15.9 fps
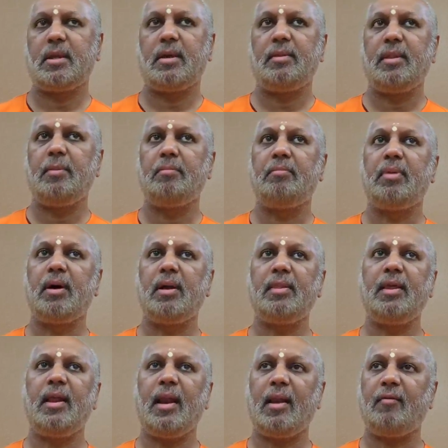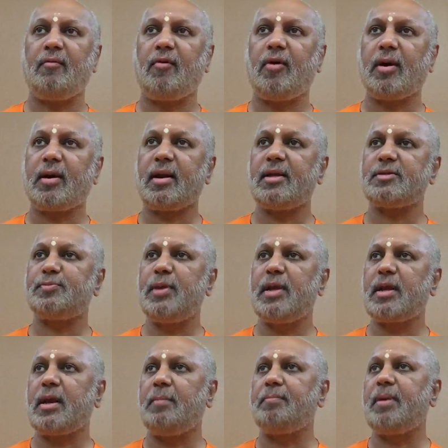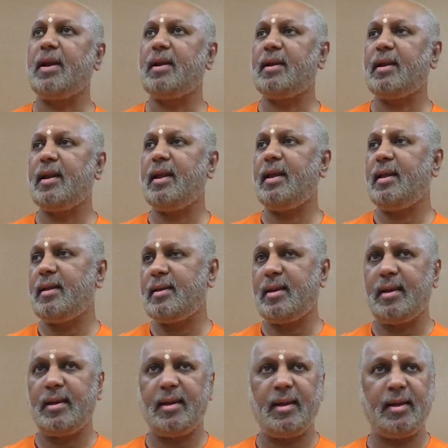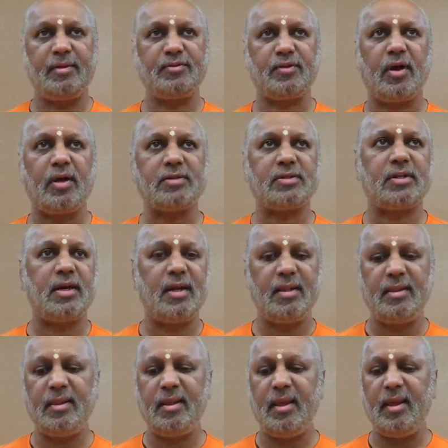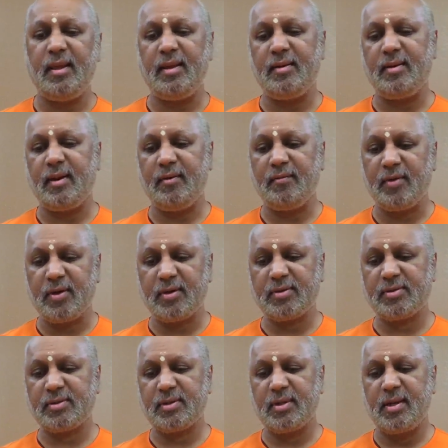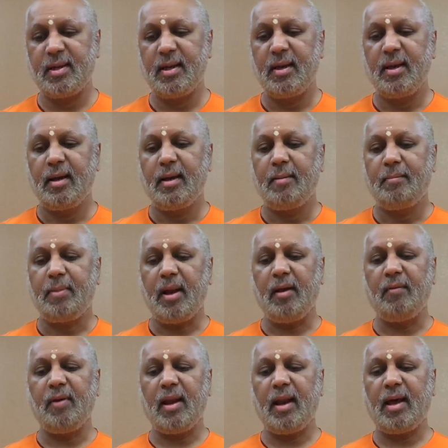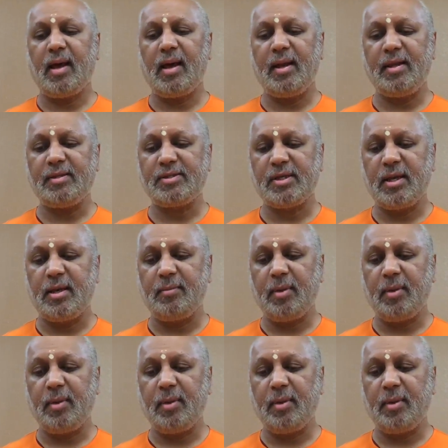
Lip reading: The water has been completely exhausted in the rivers. Palvananicha